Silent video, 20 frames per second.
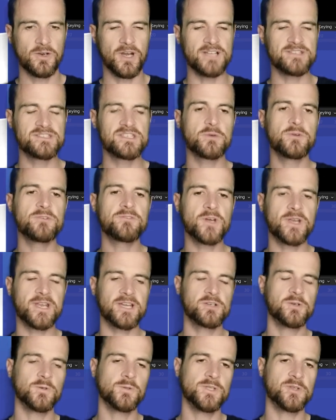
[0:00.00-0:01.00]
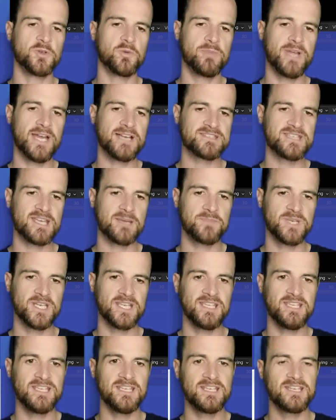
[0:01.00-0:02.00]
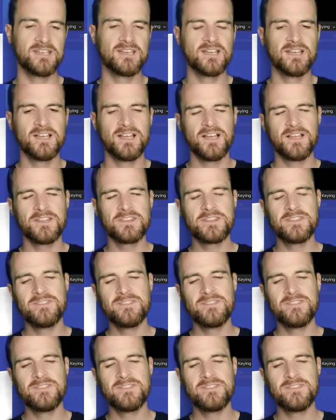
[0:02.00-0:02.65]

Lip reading: All right, so we've got our cool little mouse happening here.